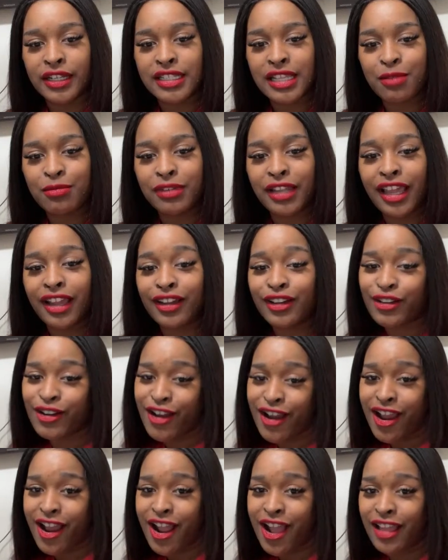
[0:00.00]
I'll be like, girl,
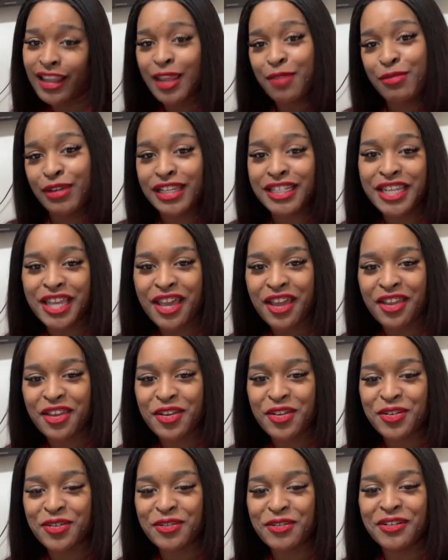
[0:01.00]
let me tell
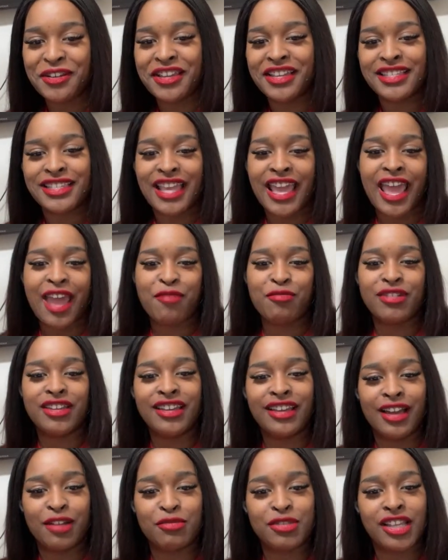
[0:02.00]
you. It's a habit.
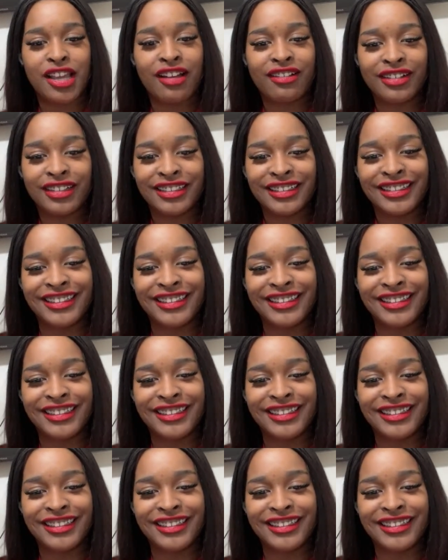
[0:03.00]
I'm sorry.